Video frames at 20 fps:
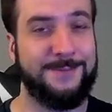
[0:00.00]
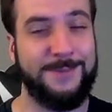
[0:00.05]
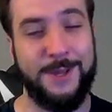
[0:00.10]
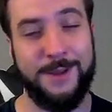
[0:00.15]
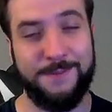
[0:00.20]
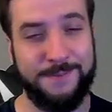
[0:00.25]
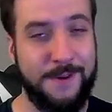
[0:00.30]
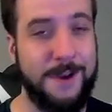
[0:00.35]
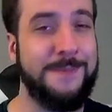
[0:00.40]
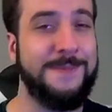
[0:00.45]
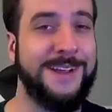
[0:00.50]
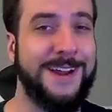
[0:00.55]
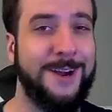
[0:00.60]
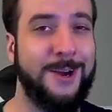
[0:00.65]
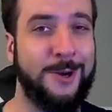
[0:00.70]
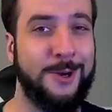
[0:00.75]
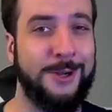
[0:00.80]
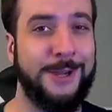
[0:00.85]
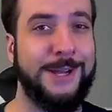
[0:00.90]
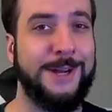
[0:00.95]
confirming
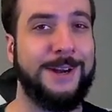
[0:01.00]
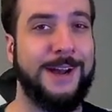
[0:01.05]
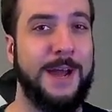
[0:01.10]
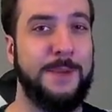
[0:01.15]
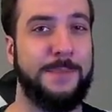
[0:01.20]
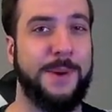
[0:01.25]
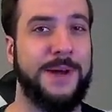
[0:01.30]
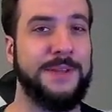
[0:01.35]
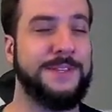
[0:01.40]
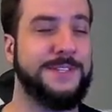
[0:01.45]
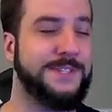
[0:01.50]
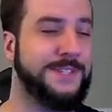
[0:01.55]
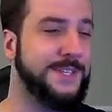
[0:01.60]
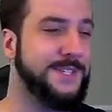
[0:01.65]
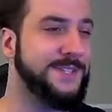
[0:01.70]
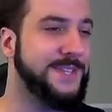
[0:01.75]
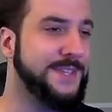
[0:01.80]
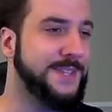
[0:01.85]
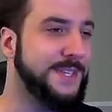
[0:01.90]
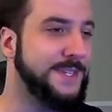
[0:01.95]
our earlier
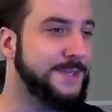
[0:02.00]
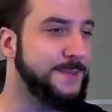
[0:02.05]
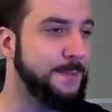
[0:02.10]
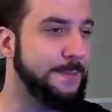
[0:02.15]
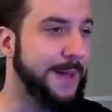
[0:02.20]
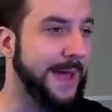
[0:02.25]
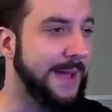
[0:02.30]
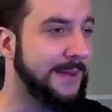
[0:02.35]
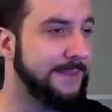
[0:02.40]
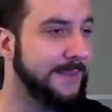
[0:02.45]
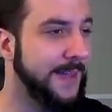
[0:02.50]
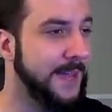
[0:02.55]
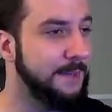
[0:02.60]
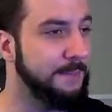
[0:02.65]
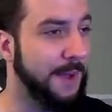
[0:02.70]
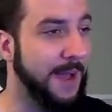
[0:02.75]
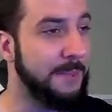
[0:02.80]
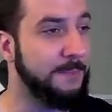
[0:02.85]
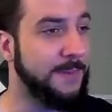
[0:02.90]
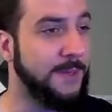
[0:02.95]
hypothesis that this back line
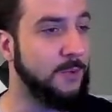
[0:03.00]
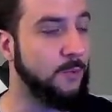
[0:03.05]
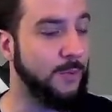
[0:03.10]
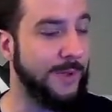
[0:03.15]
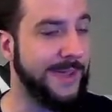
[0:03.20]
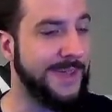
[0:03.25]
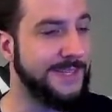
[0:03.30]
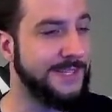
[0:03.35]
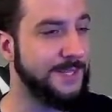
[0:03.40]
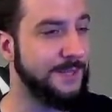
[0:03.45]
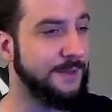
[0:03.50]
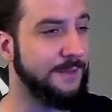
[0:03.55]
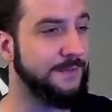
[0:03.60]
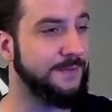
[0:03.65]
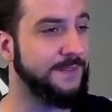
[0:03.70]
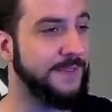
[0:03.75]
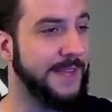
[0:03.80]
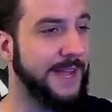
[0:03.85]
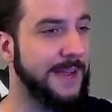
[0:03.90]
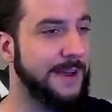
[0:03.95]
might be weak to the
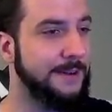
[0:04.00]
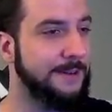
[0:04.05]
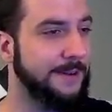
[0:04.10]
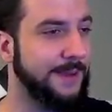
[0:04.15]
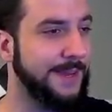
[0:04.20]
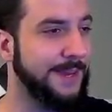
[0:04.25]
flyer